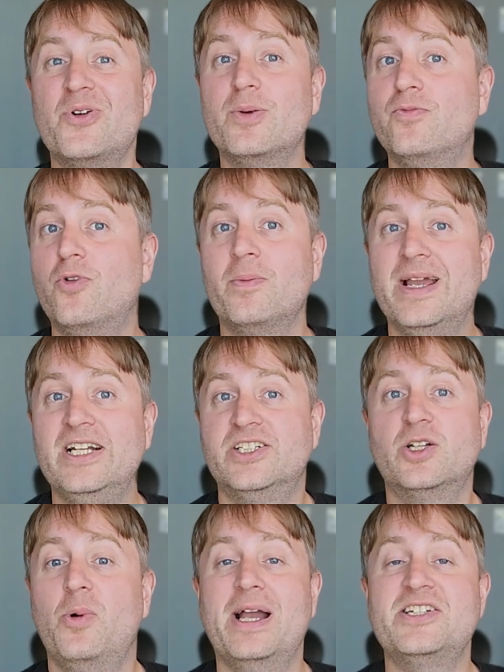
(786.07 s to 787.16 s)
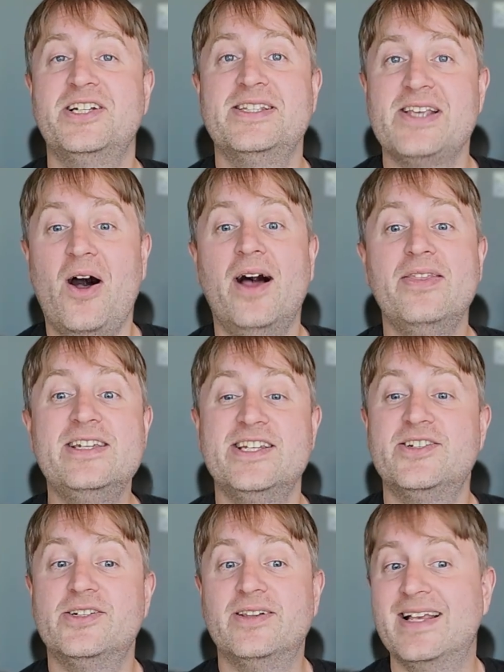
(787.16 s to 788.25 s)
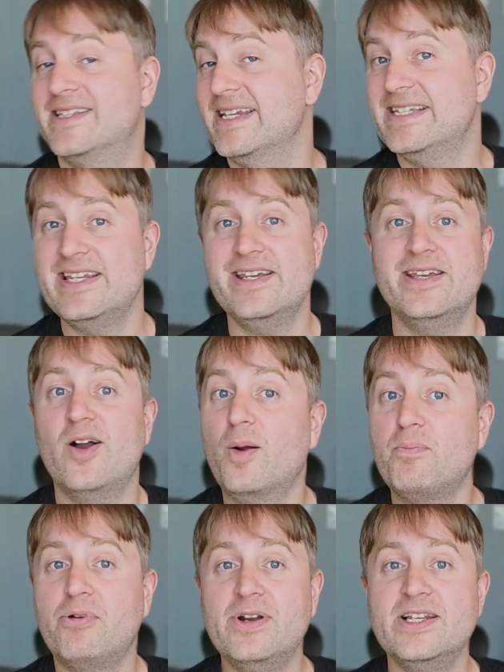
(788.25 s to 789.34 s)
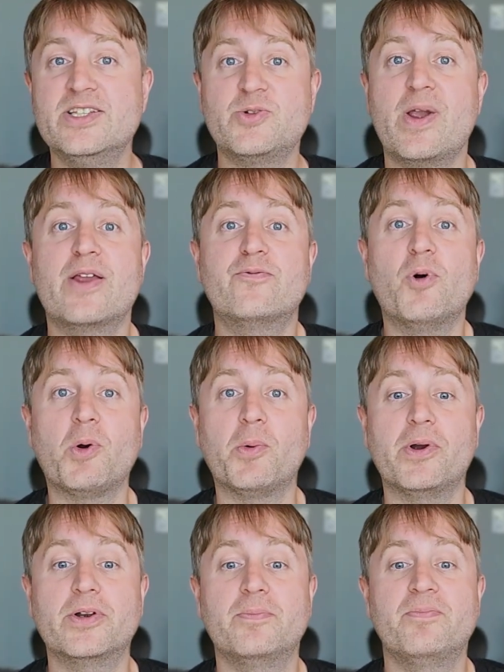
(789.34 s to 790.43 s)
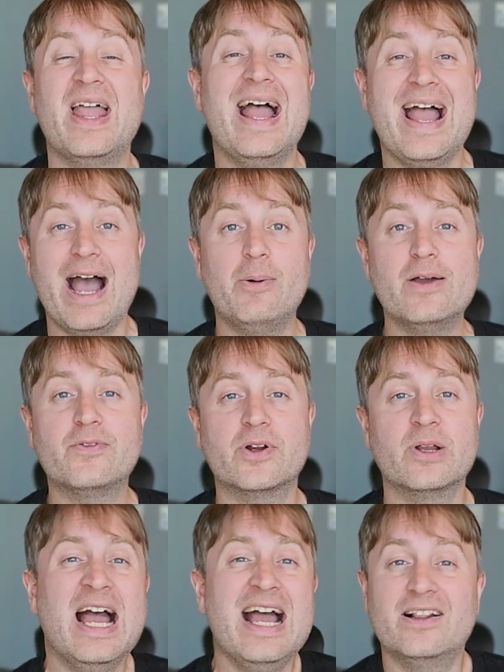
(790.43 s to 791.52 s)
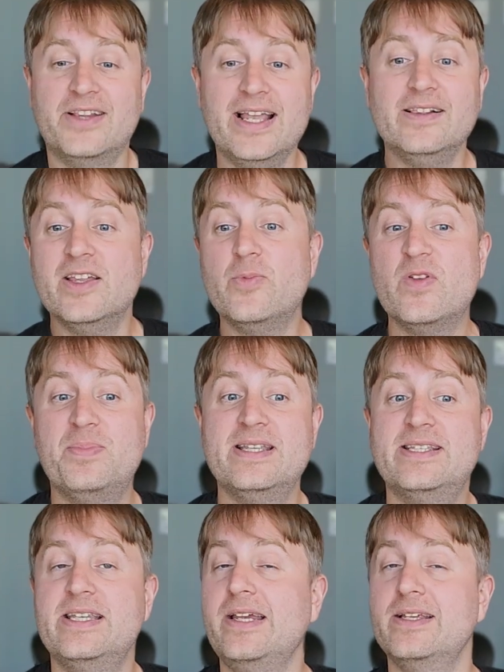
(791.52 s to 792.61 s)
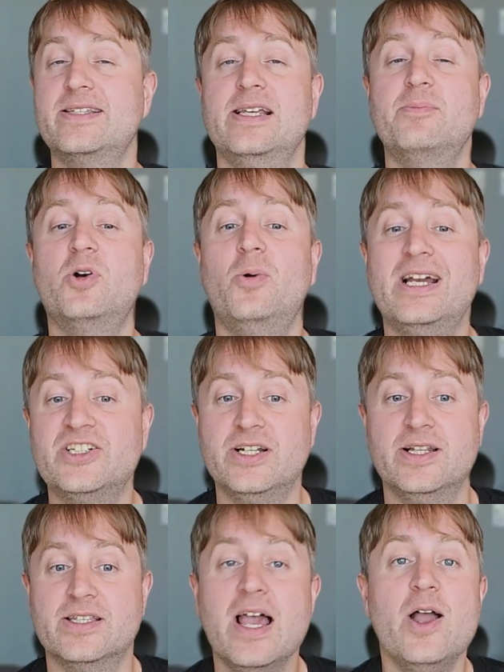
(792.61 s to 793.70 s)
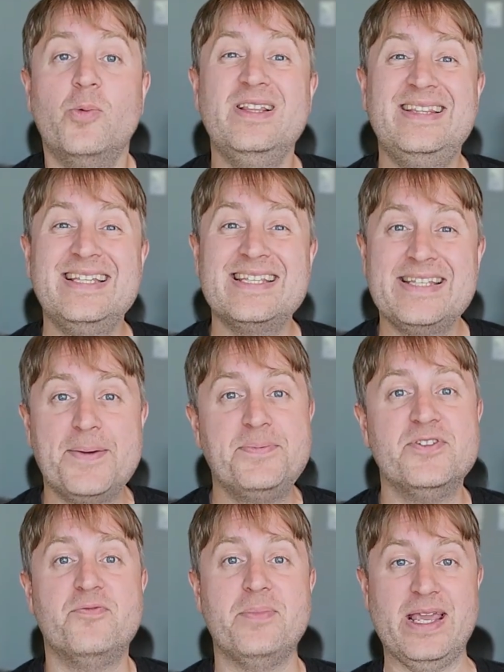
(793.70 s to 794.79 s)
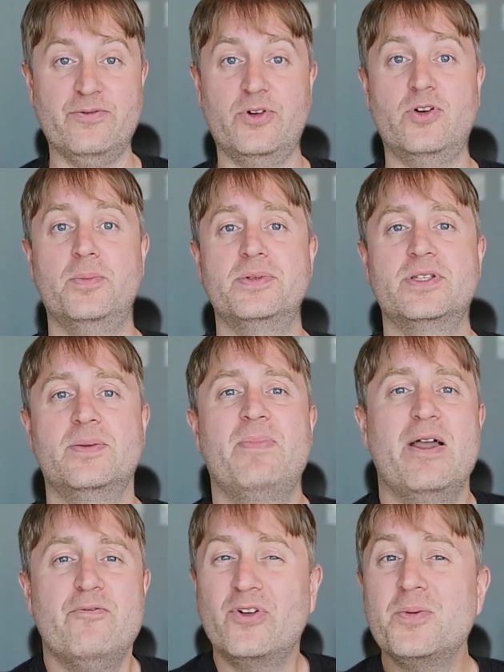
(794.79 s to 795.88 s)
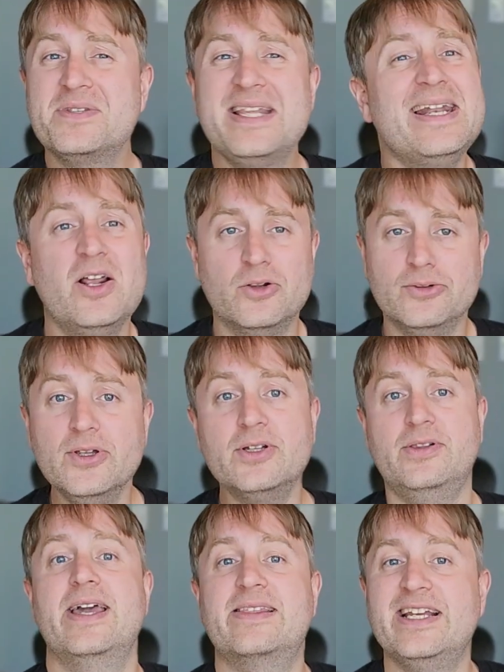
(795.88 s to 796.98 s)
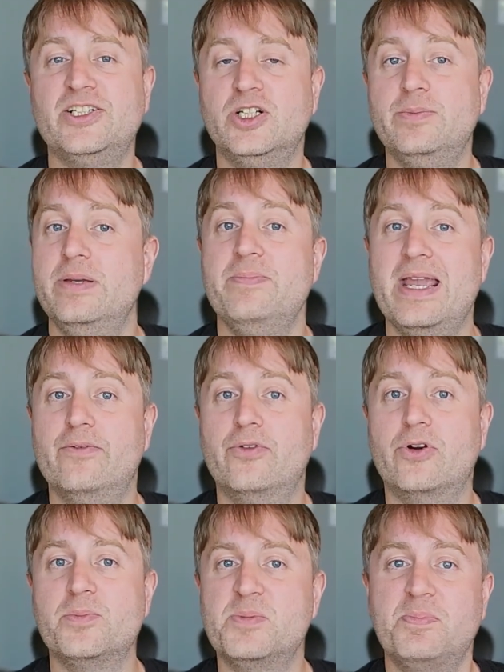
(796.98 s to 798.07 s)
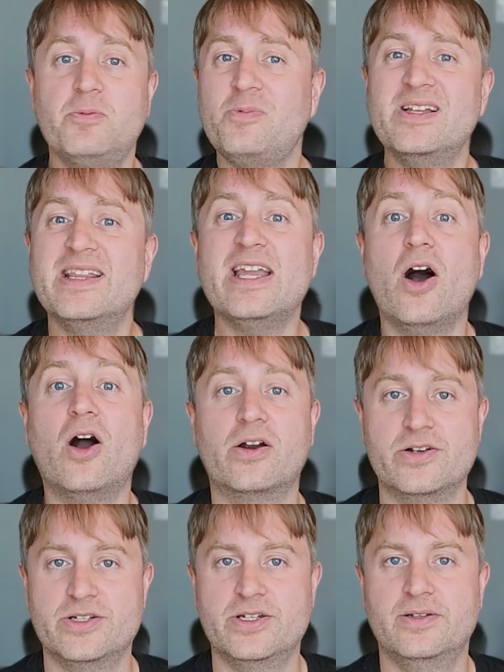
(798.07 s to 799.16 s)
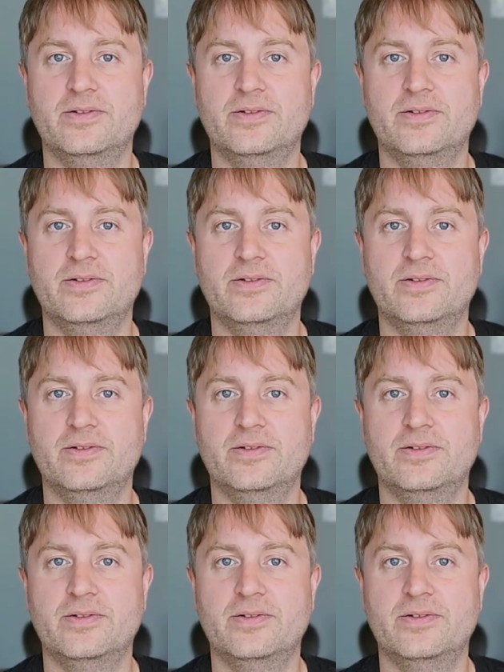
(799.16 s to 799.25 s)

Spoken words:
verb formation questions on the Digital SAT are pretty straightforward. However, lately we've been seeing some questions with deceptive main verbs. Verbs that look like they should be main verbs, but really aren't.